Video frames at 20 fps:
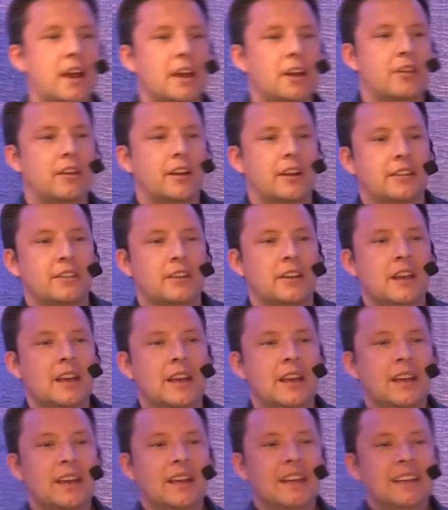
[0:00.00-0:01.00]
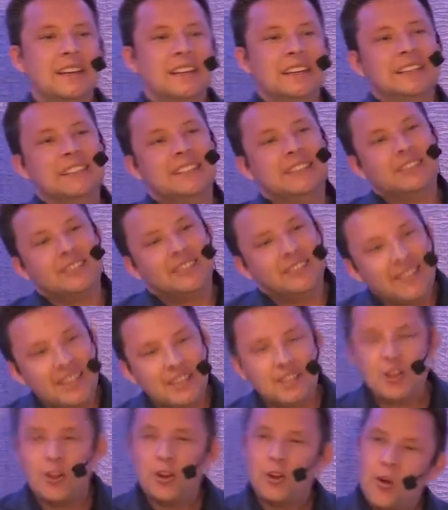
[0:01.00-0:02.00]
background,
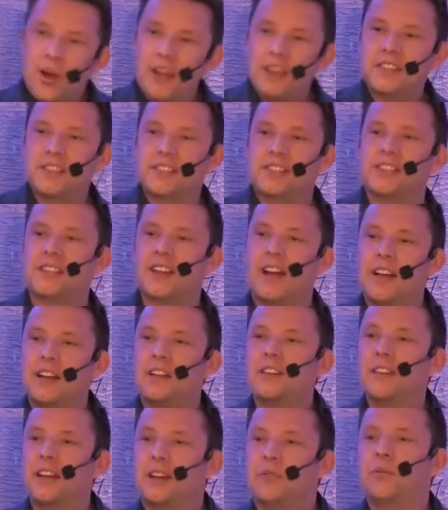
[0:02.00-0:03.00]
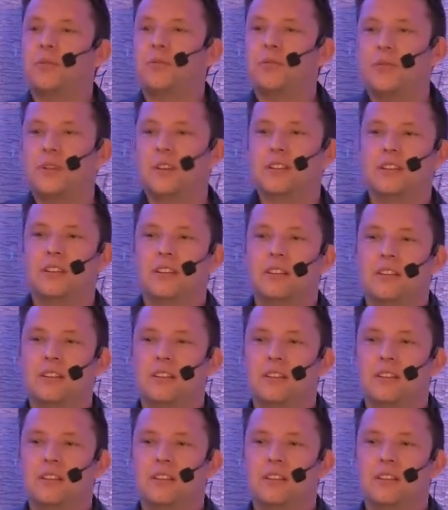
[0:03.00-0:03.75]
that's not quite the style that will fit